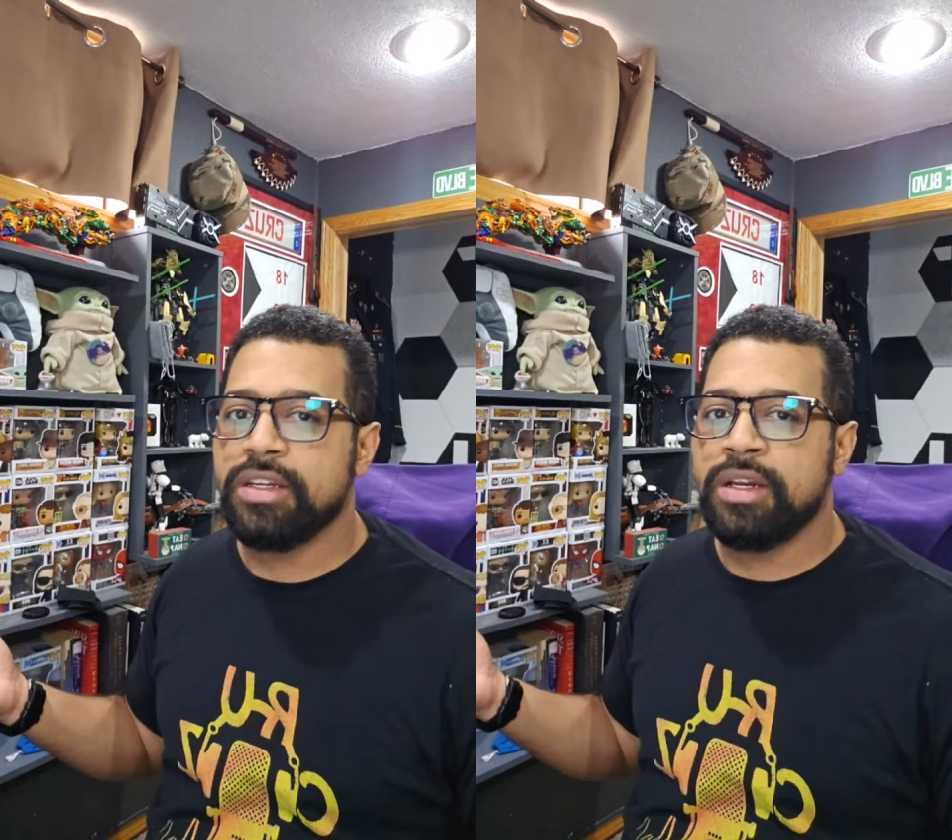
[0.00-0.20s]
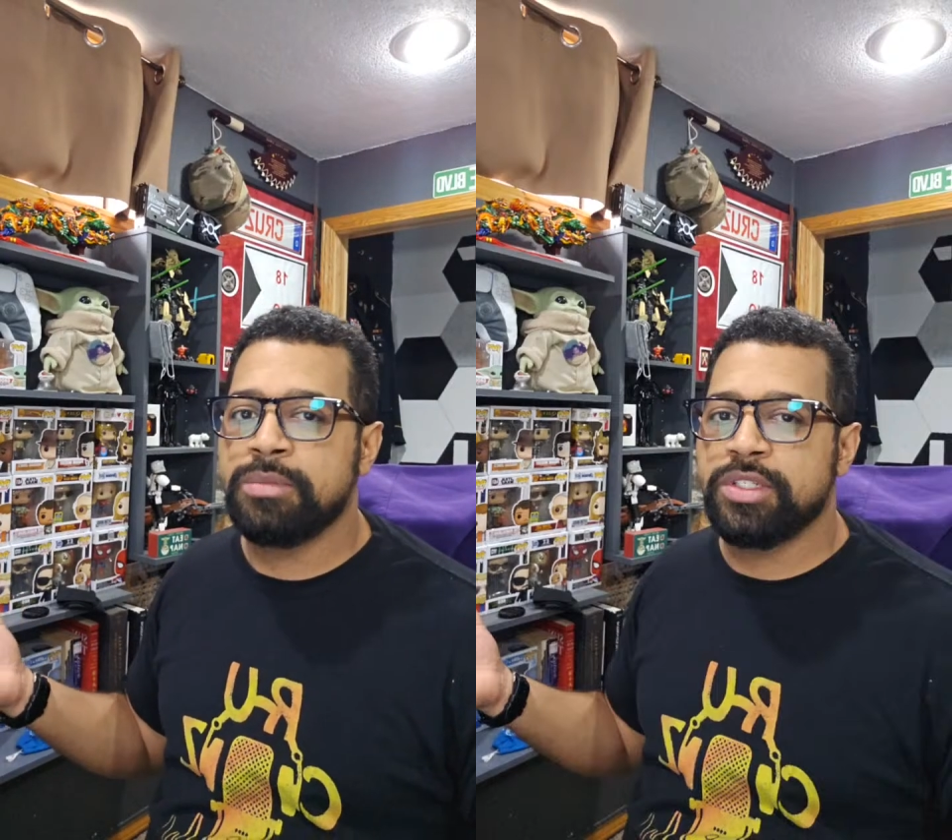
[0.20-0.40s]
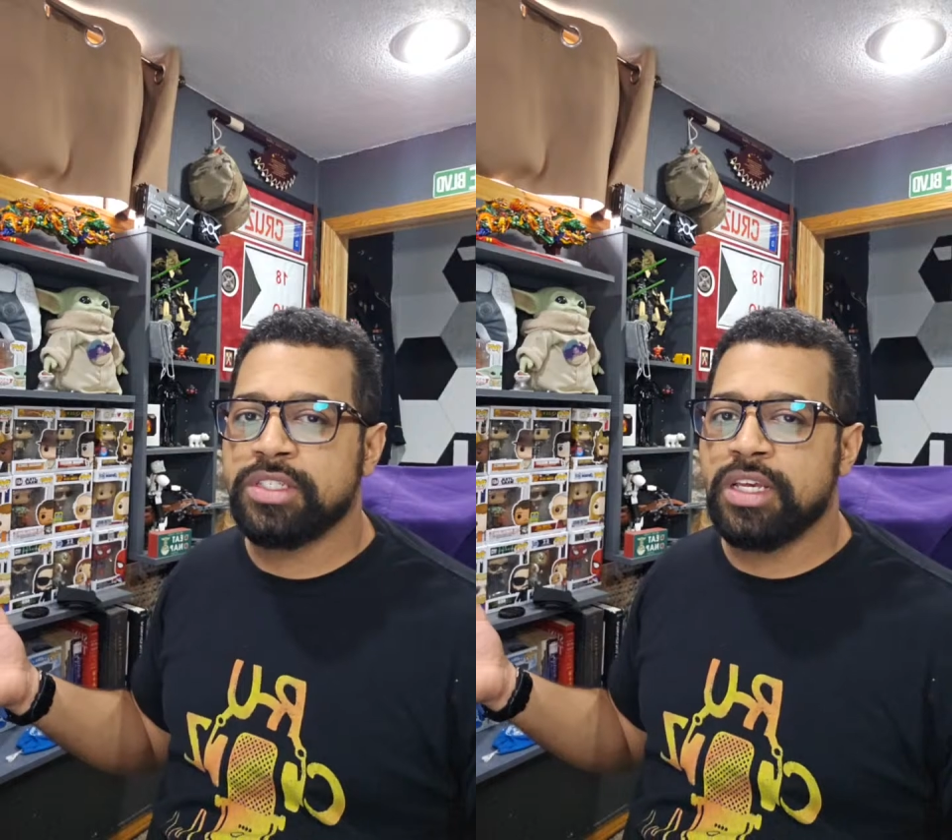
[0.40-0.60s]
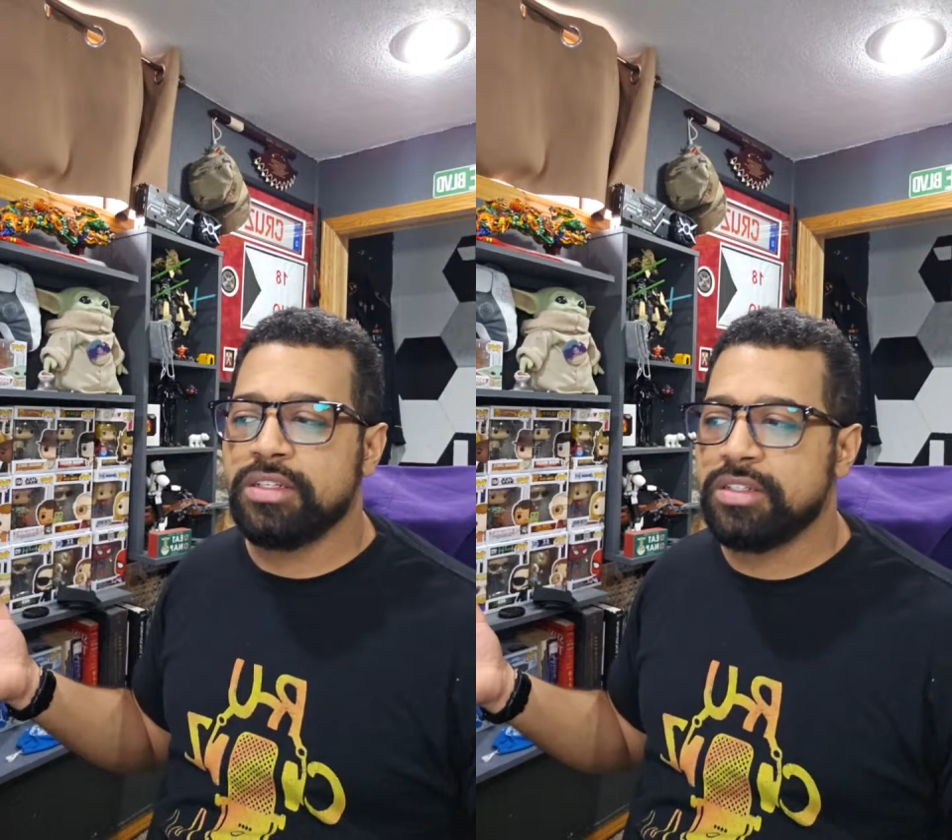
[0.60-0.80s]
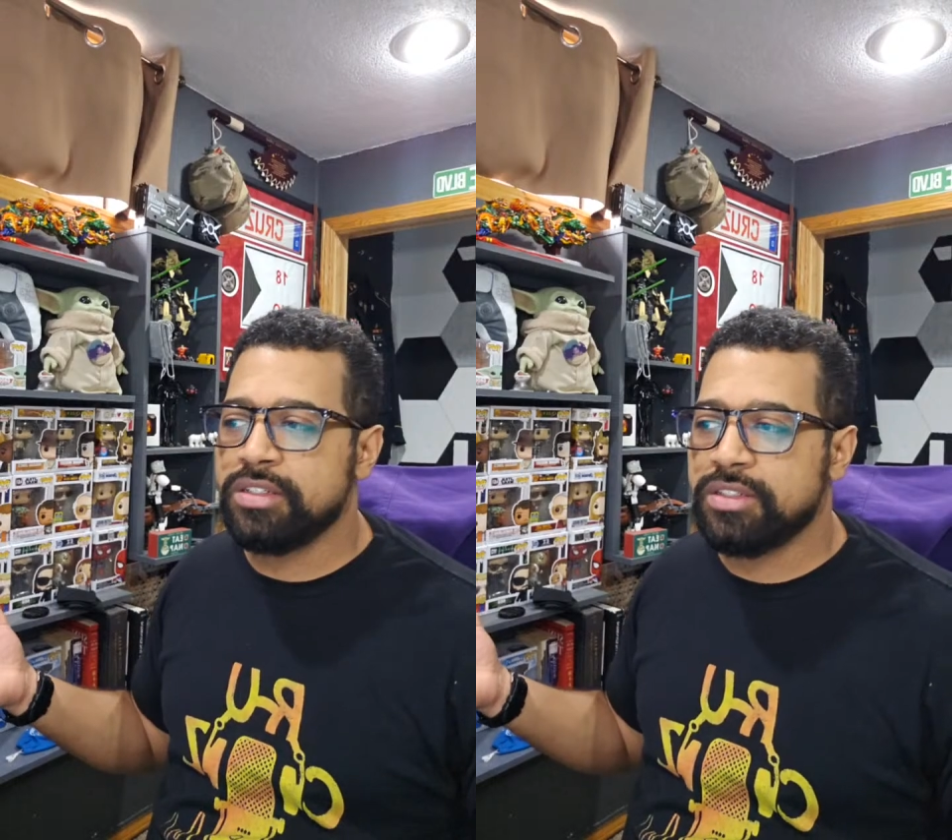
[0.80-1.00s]
I'm just
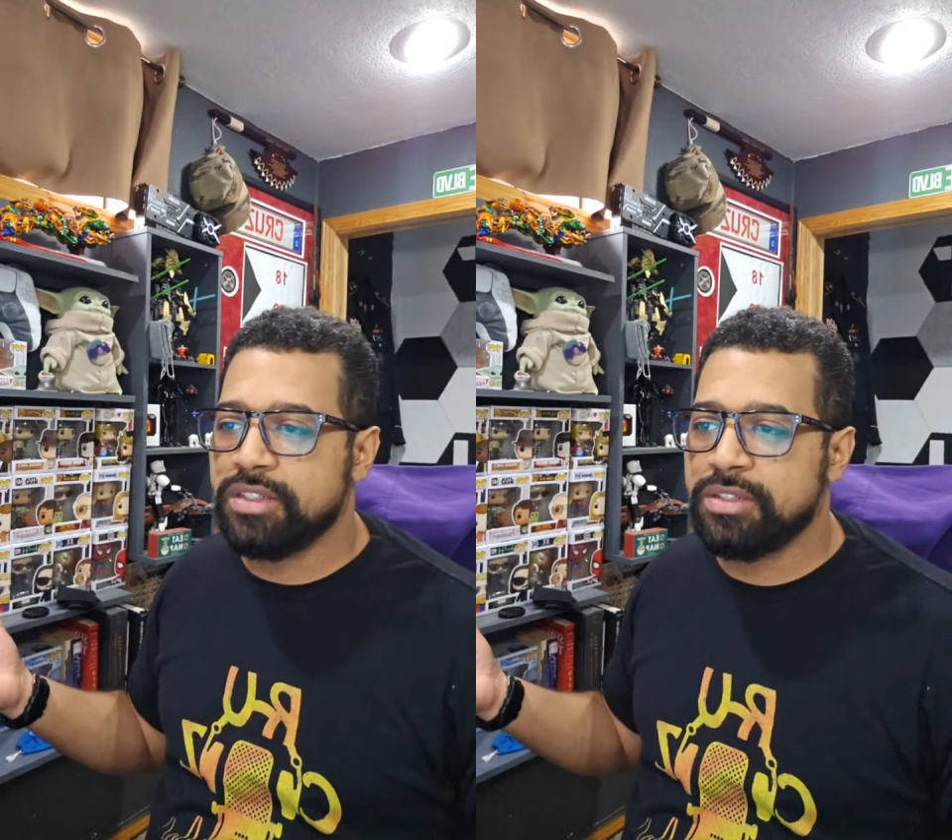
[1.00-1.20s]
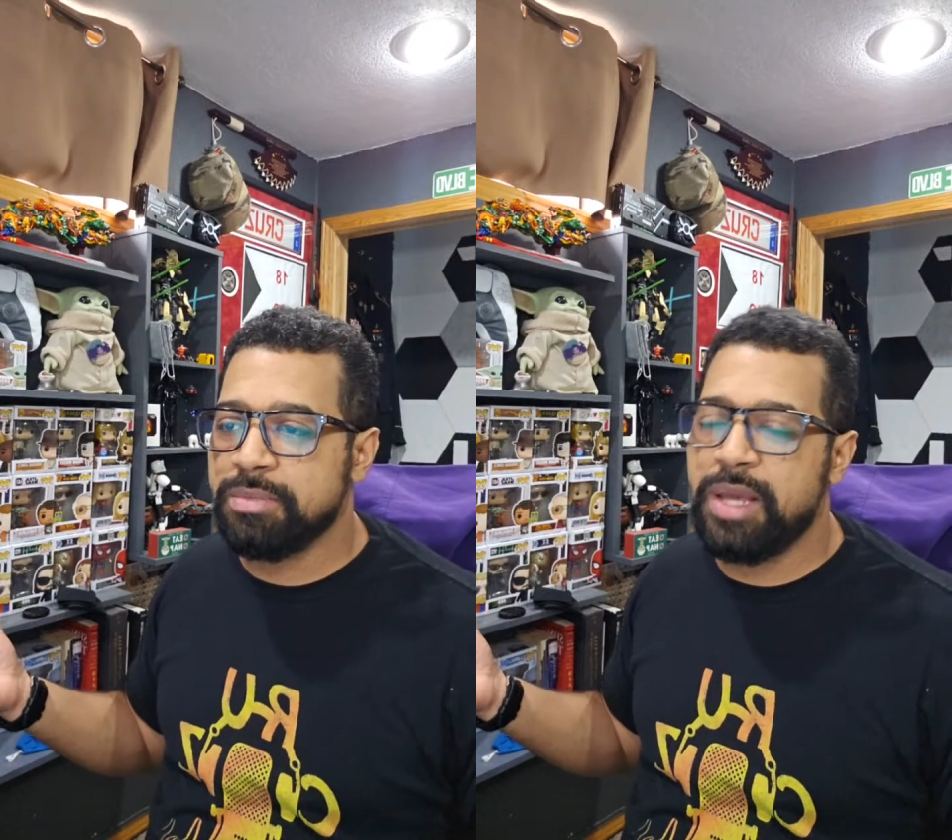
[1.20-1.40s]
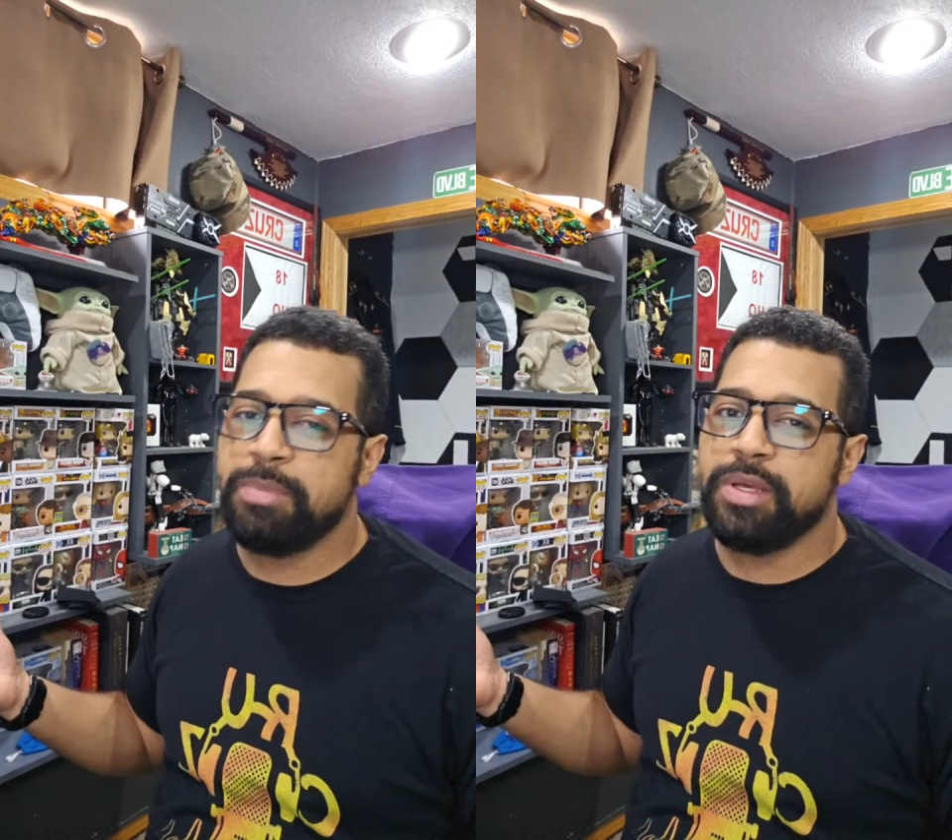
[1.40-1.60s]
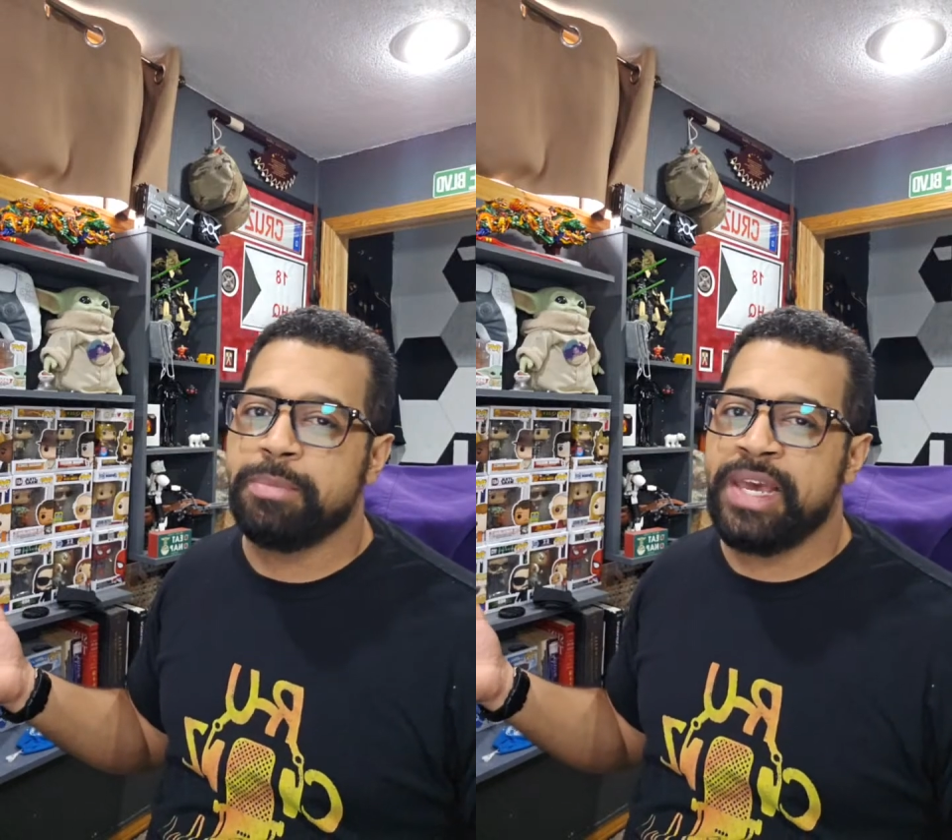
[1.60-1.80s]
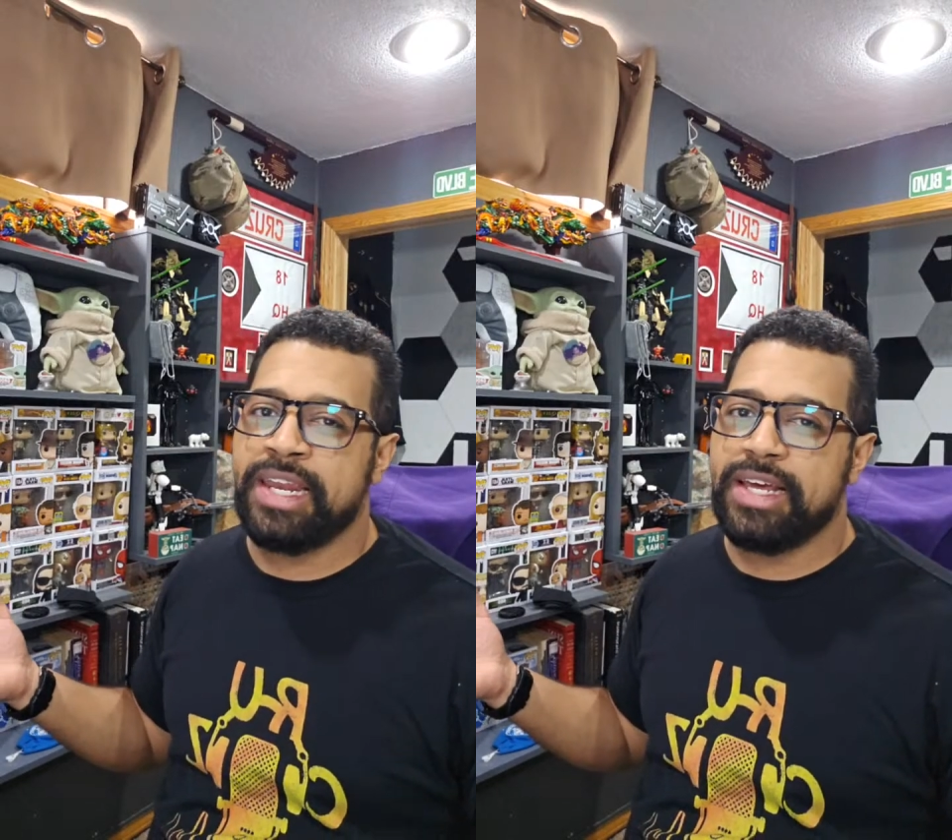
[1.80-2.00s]
like, this might be a
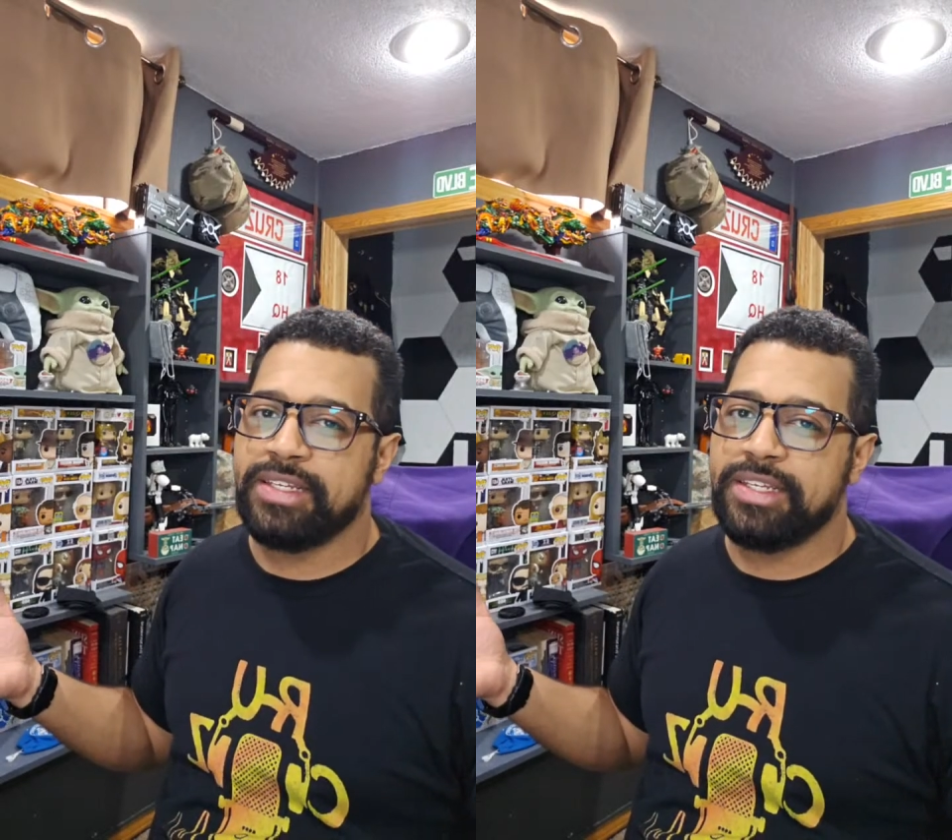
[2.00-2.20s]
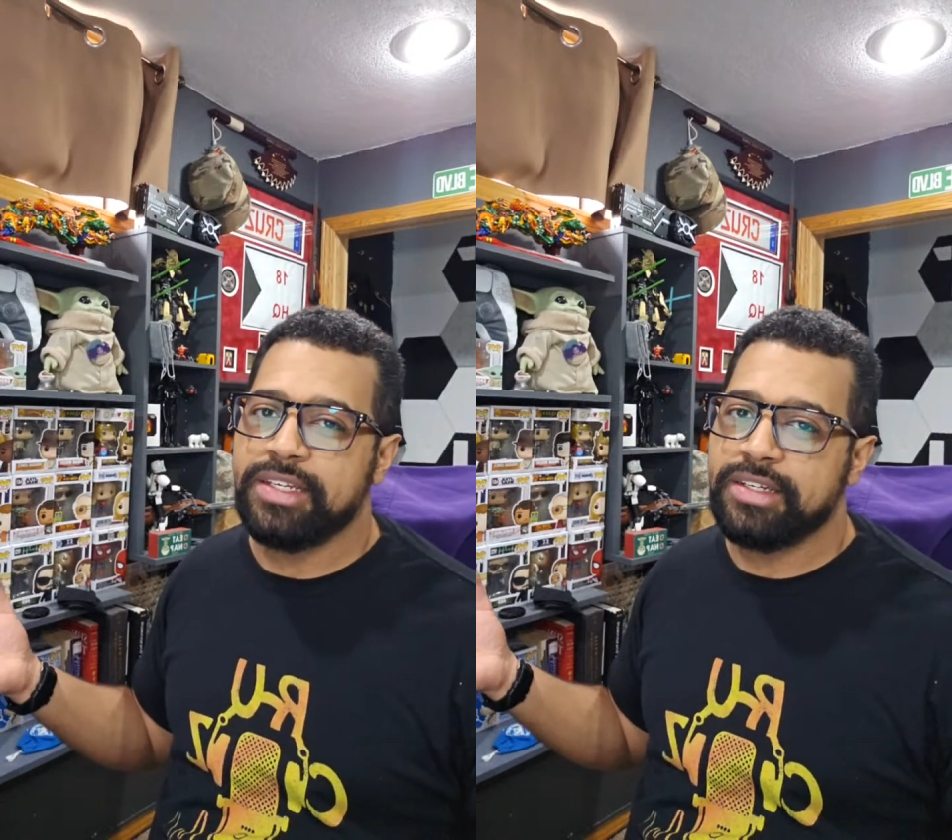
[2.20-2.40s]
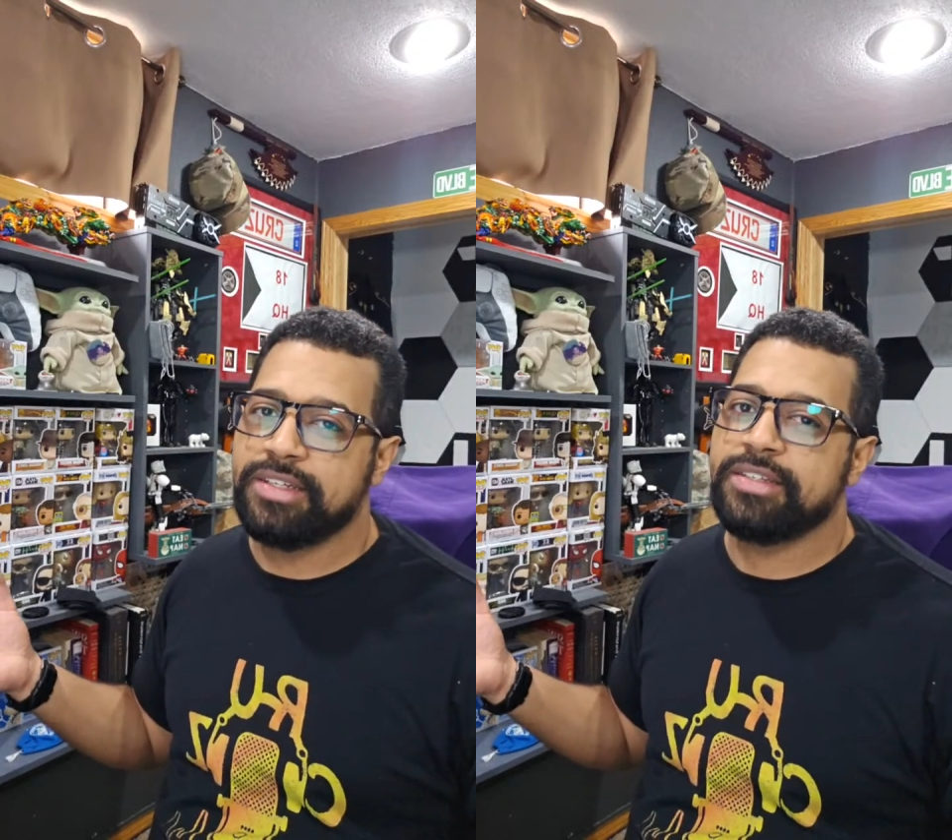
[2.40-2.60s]
bad idea.